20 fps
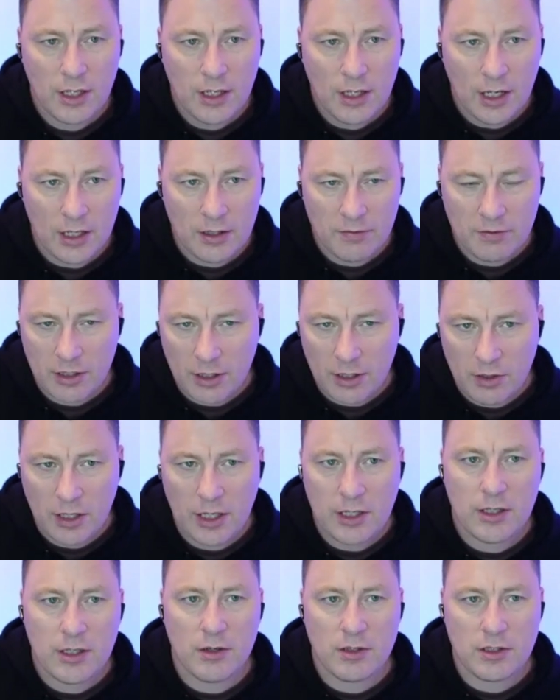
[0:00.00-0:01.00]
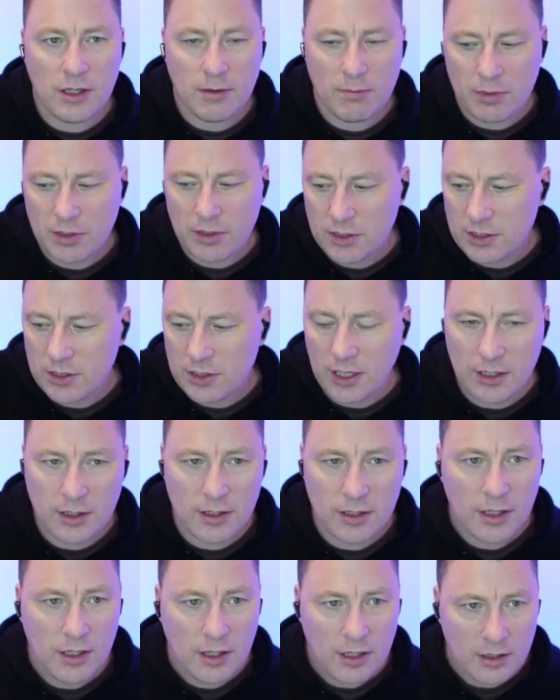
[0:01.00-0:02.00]
And if they don't hit those numbers,
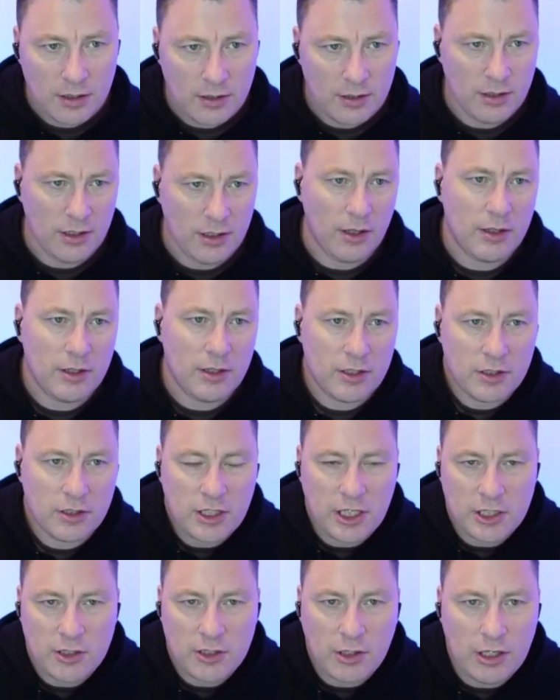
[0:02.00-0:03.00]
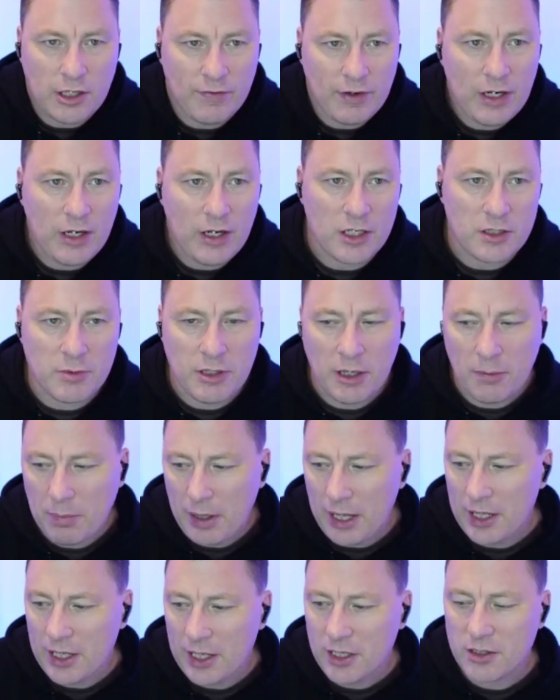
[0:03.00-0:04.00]
then you get to kind of a last minute
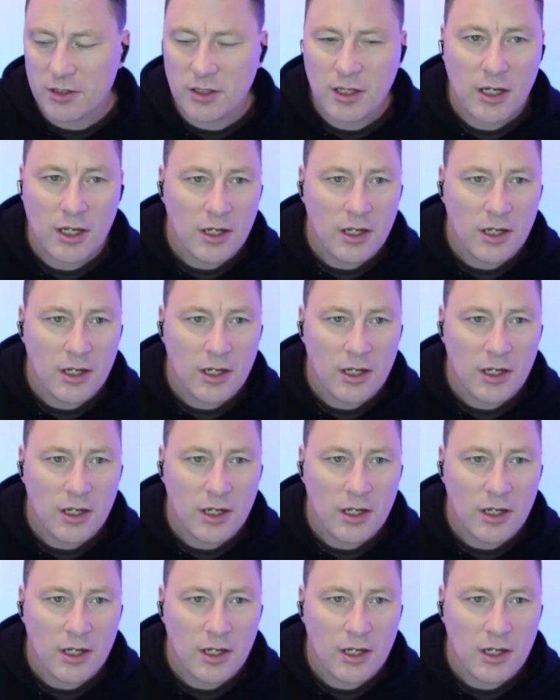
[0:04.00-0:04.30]
panic. And